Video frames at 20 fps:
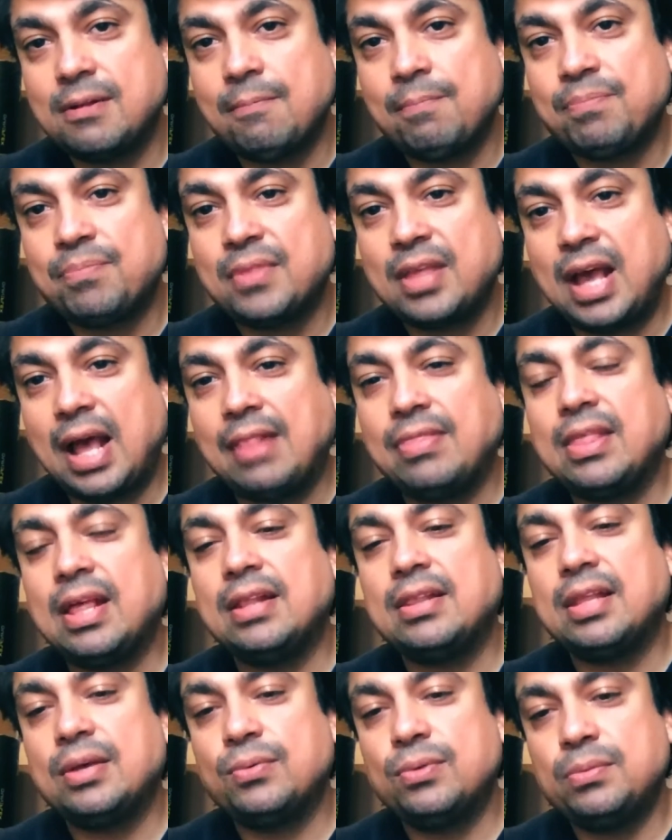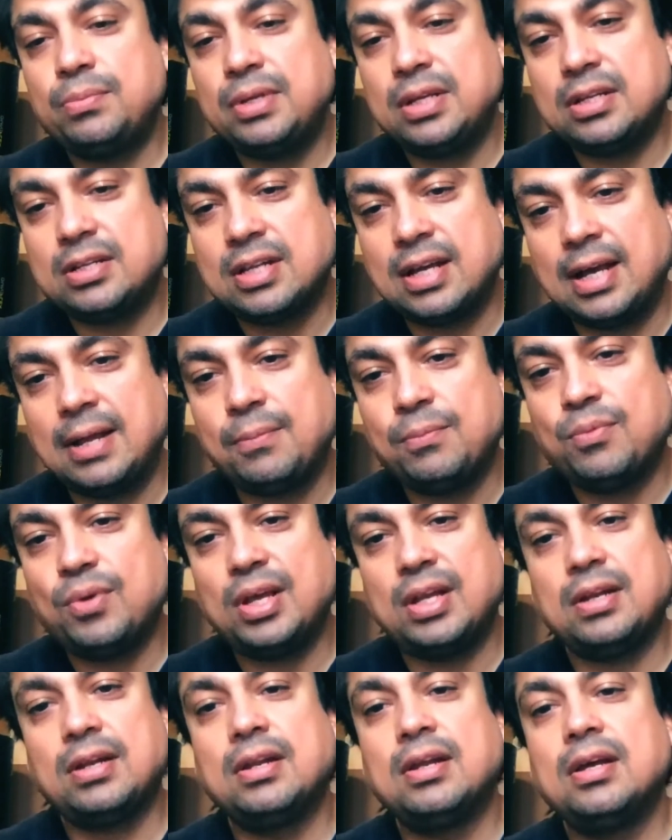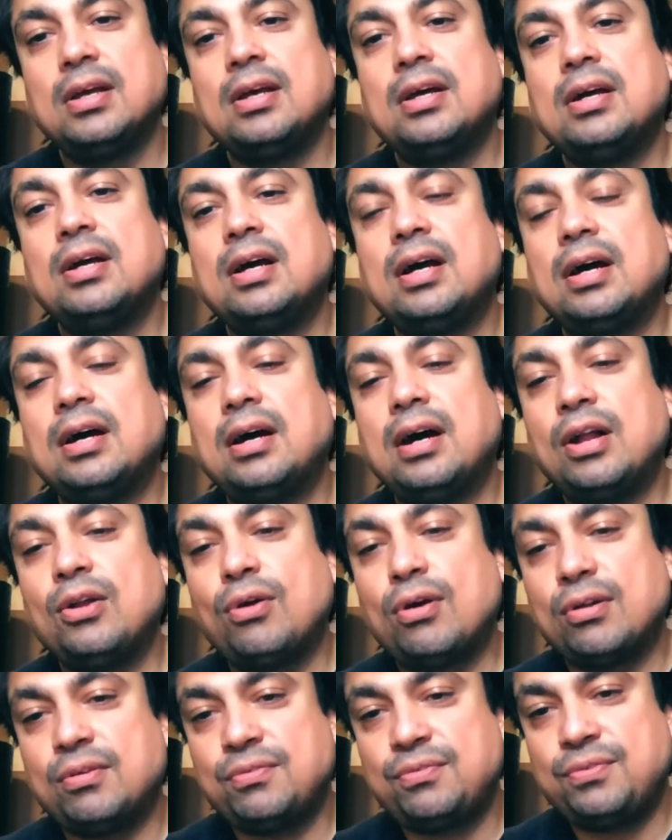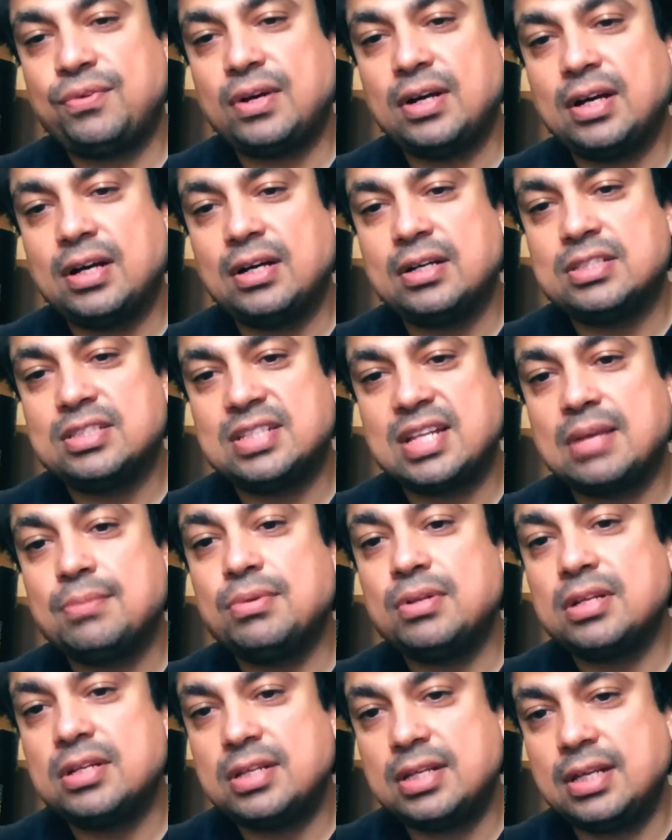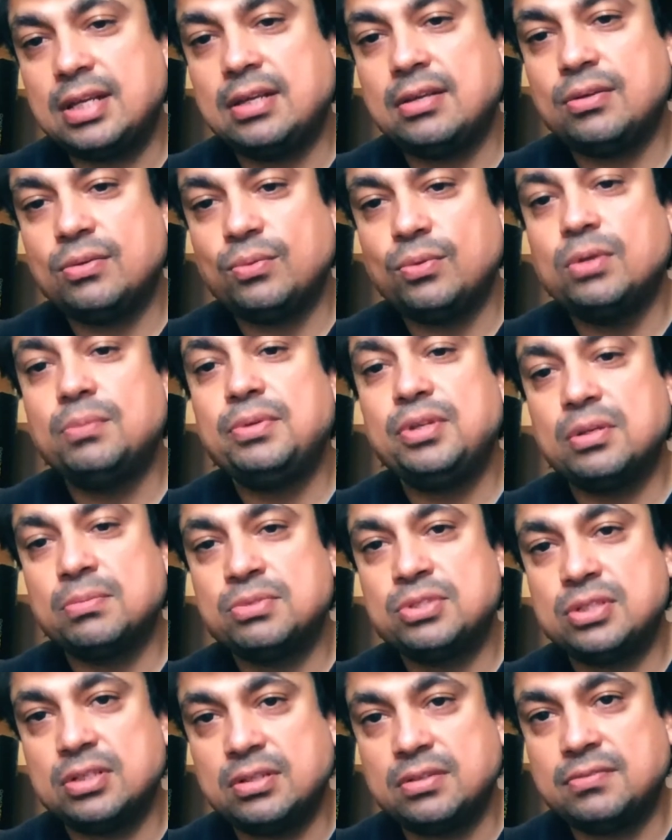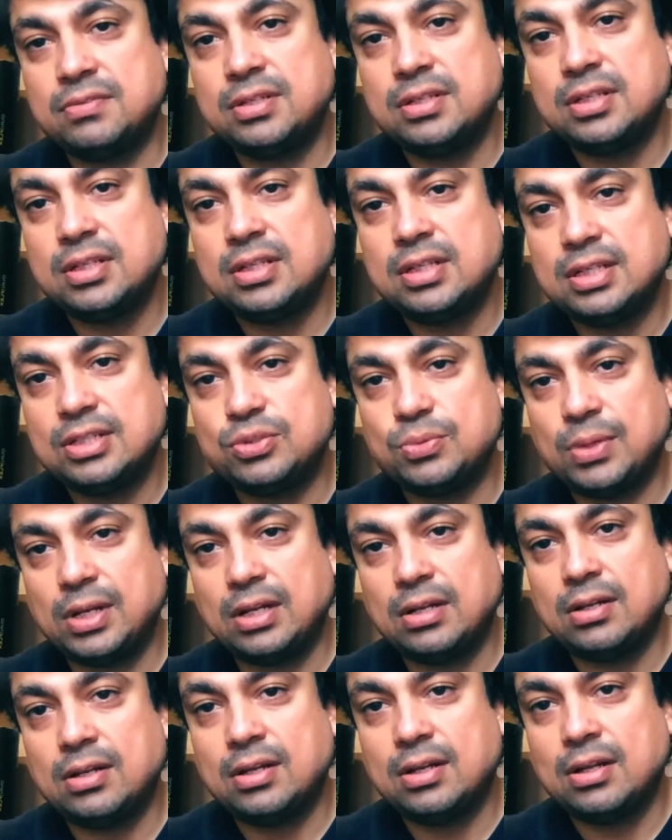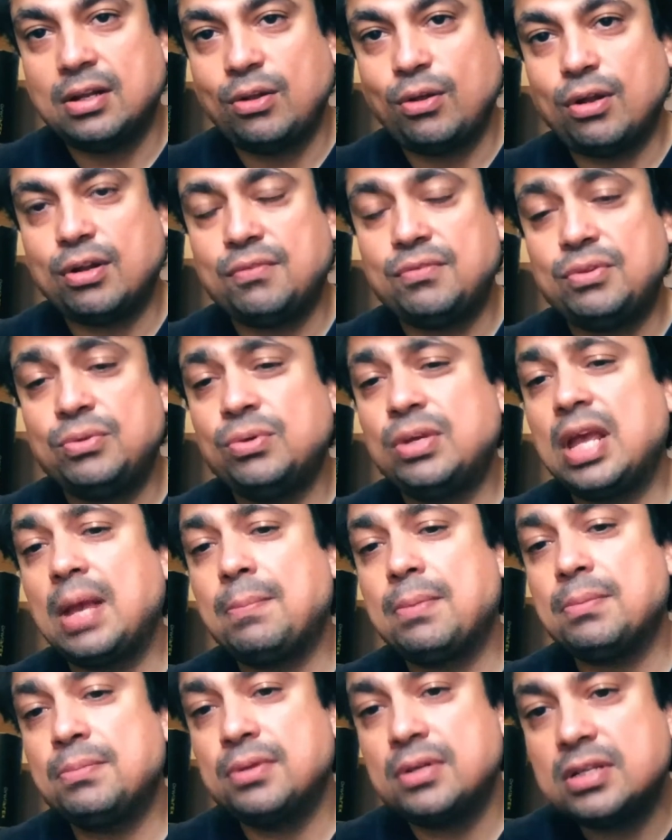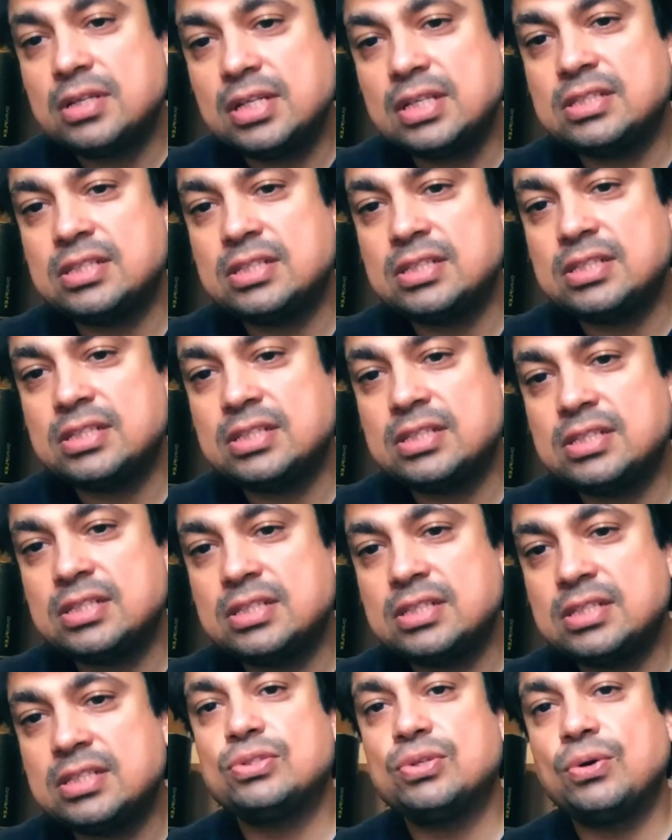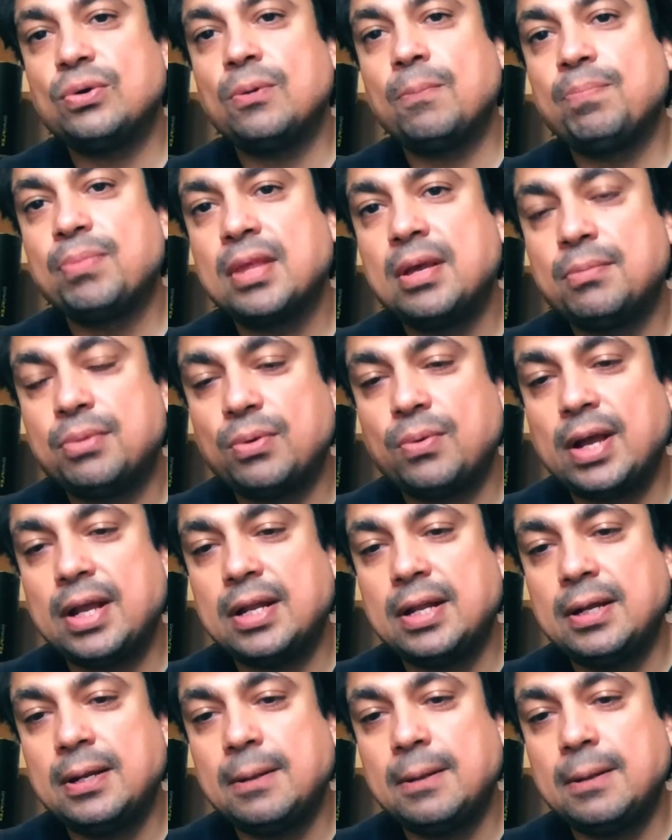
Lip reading: and then there will be a time when a lot of stability will be observed as well. A lot of new capabilities are going to be also provided.